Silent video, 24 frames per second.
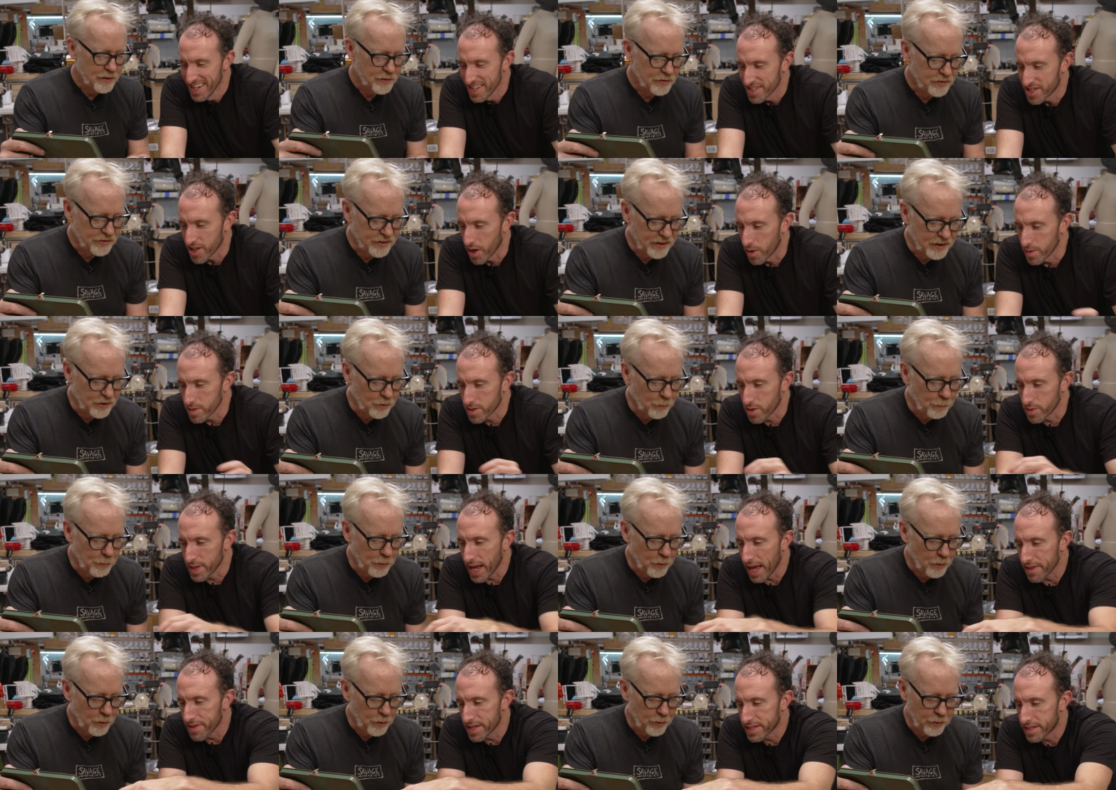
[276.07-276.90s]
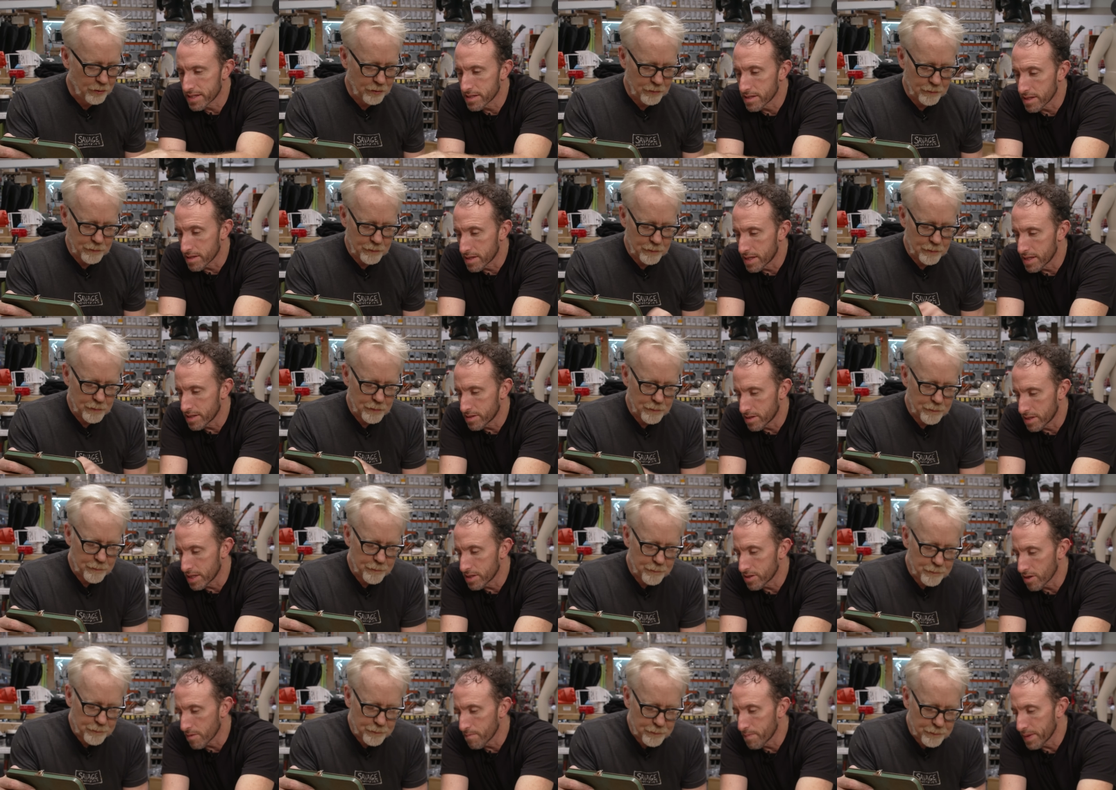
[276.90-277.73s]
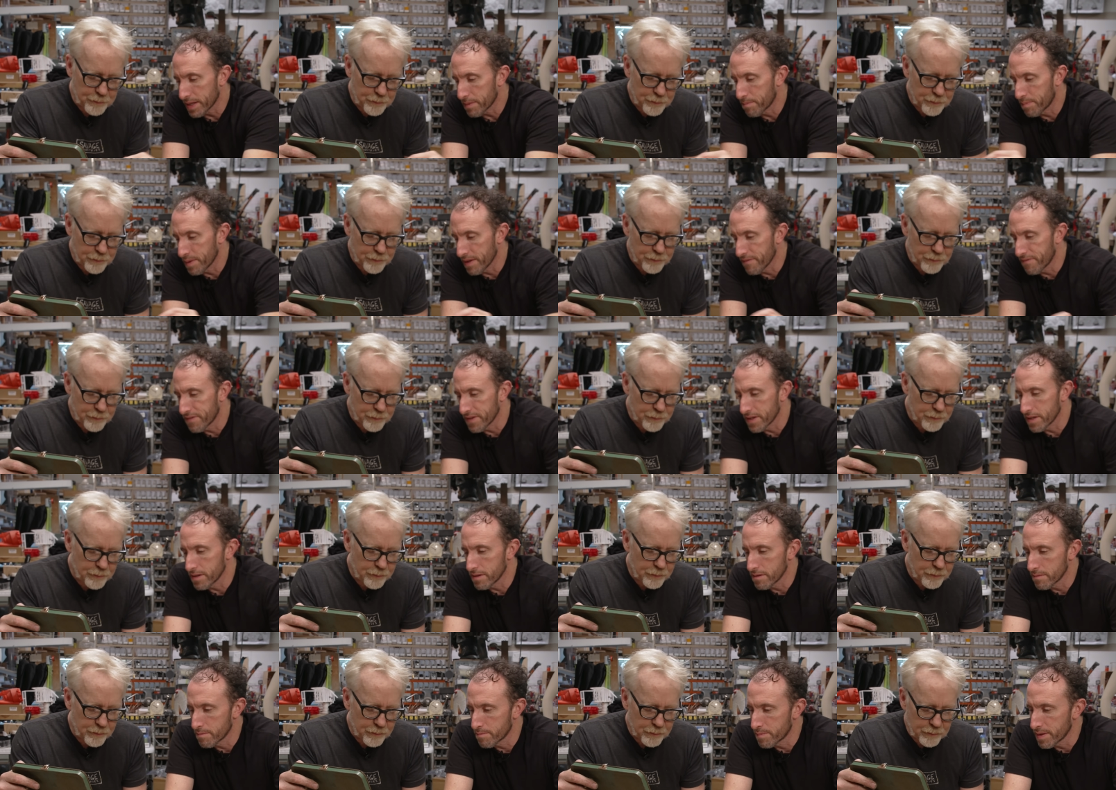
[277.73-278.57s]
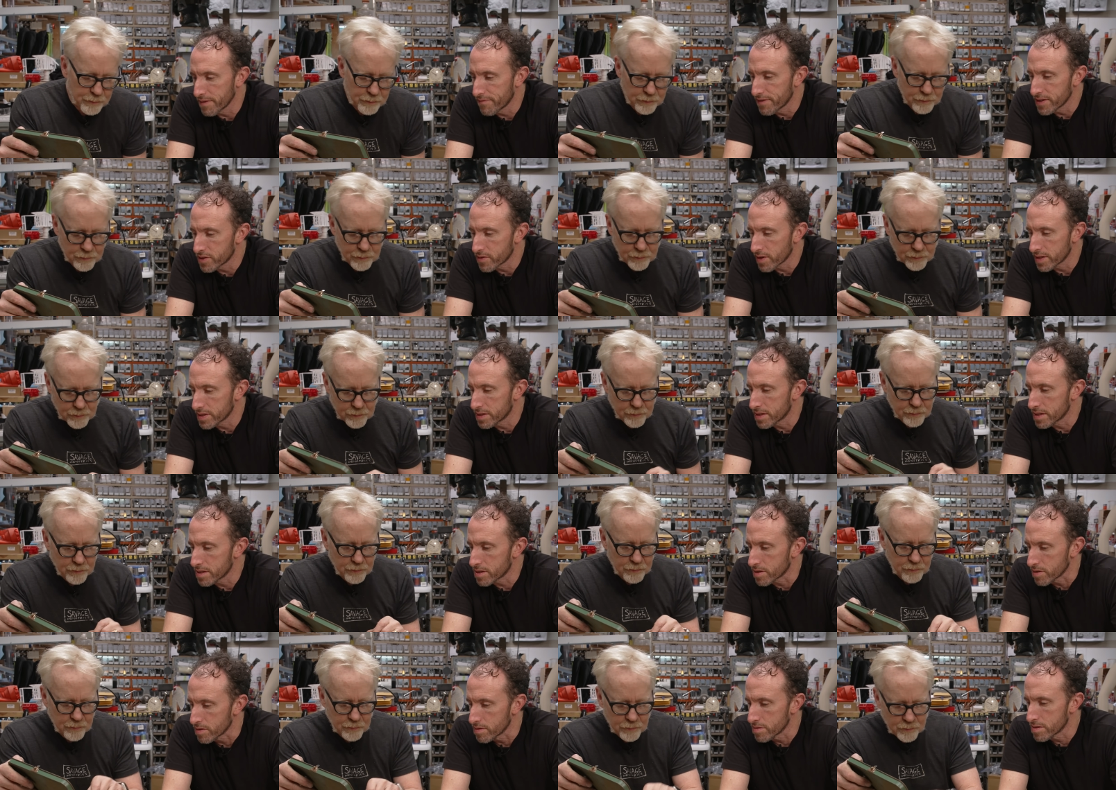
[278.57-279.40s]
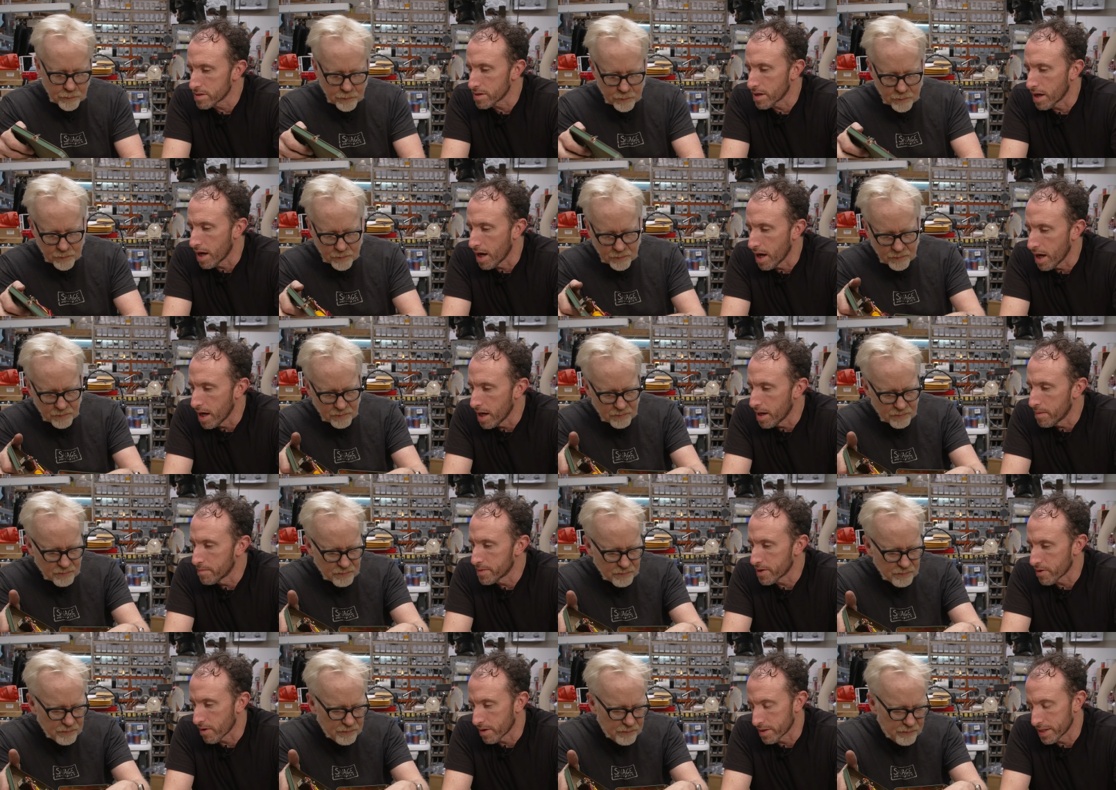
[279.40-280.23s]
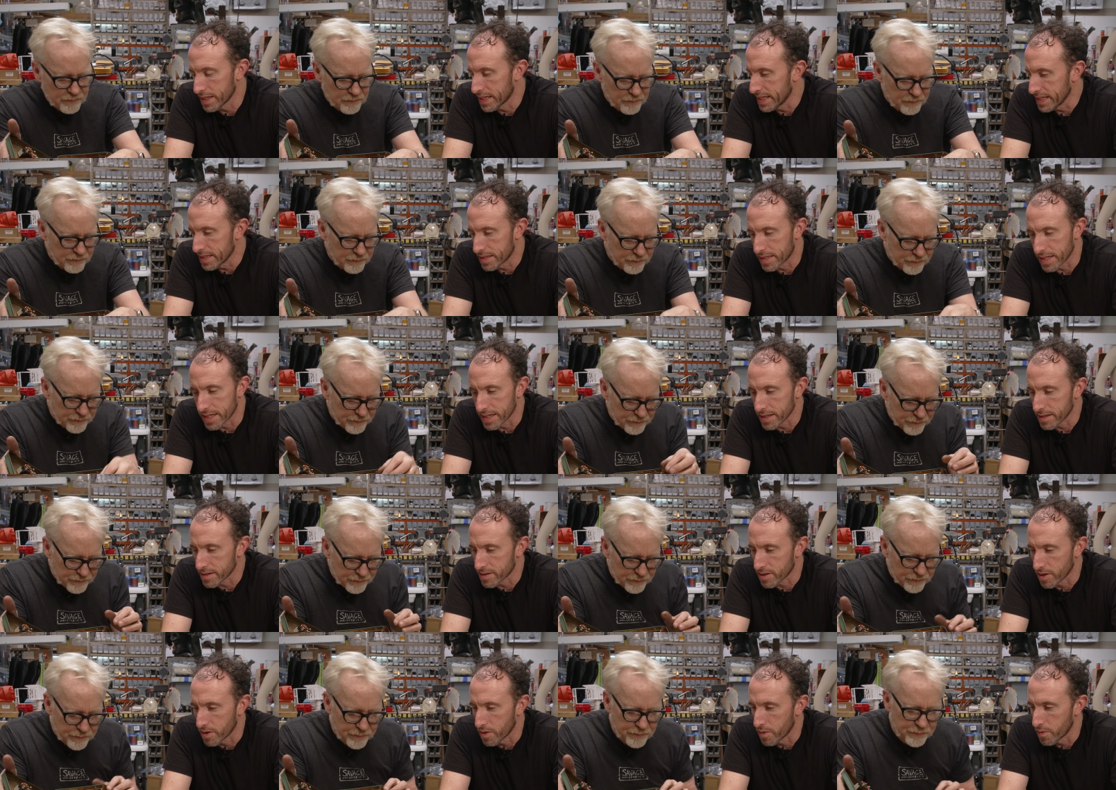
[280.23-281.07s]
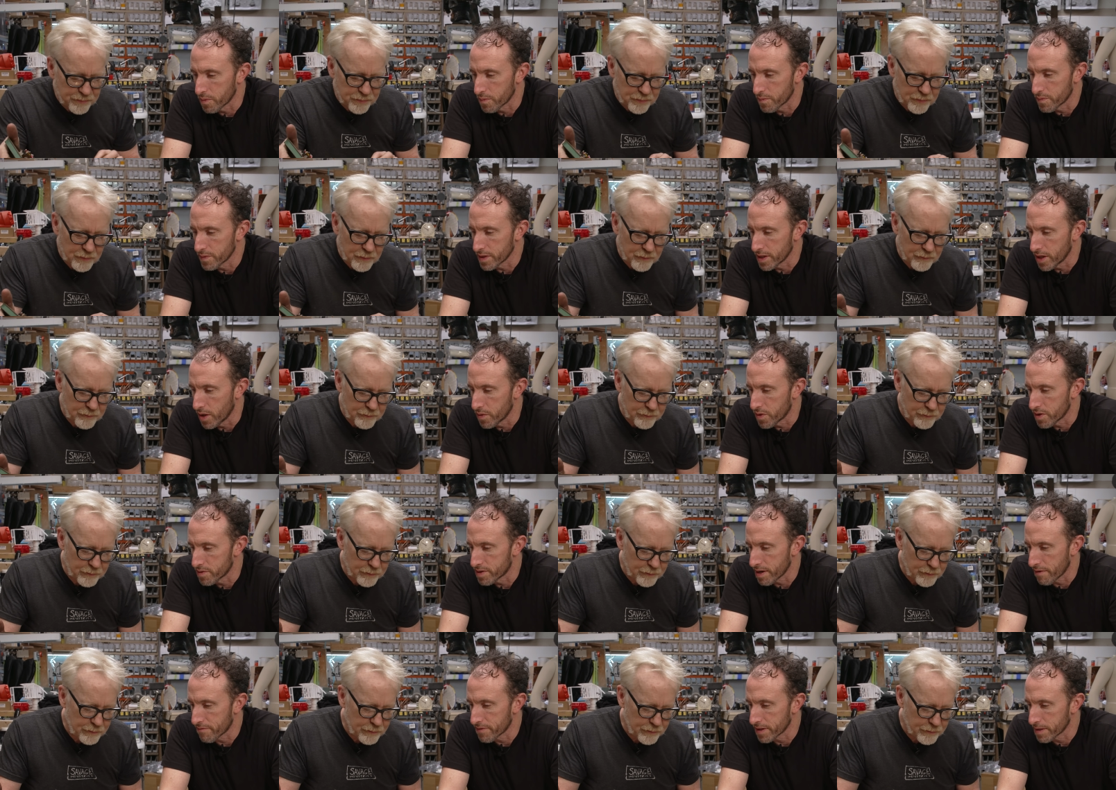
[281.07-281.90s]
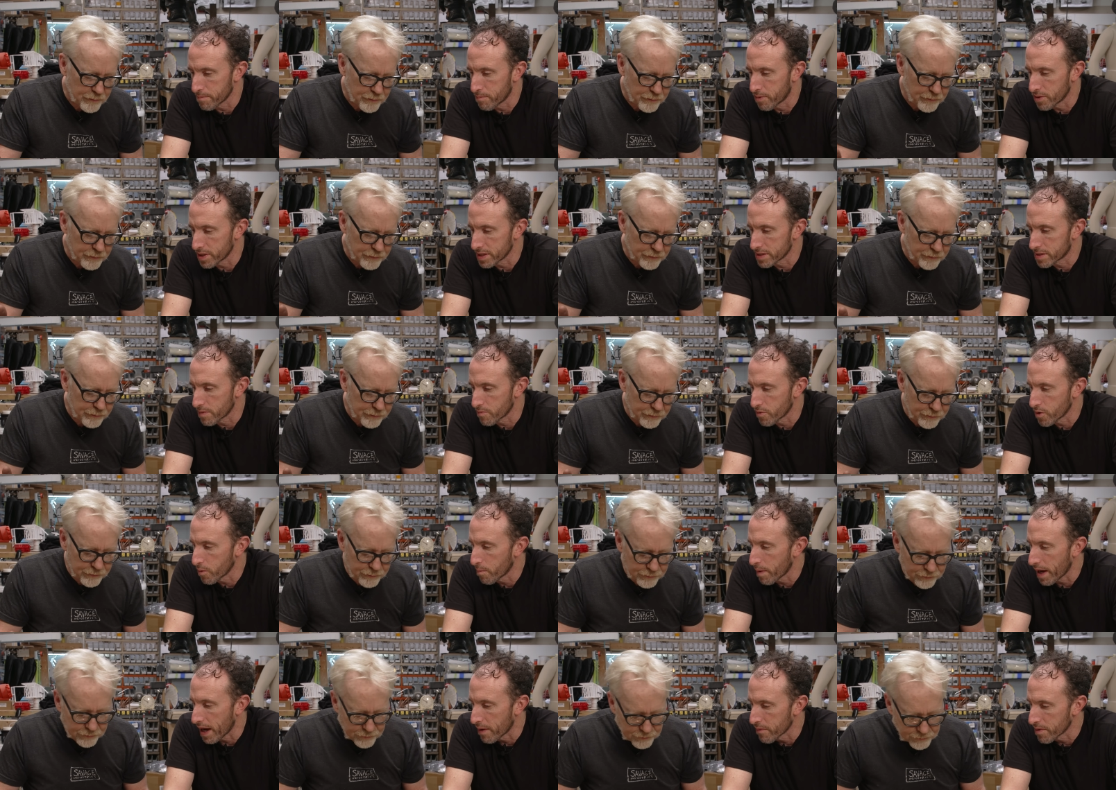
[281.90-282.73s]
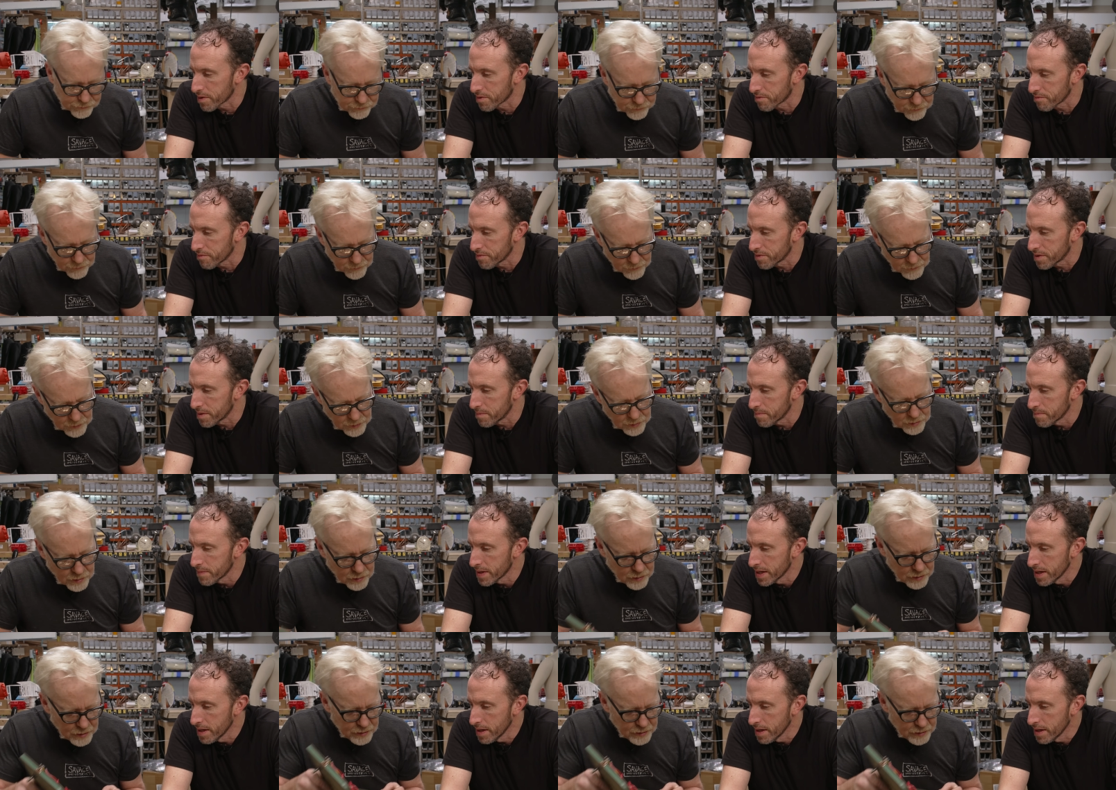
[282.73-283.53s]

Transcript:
Speaker 1: so, Single so yeah, pole. this is these these are big beefy beefy transistors. Um, they're on a heatsink, so you know they're definitely putting some real power through them.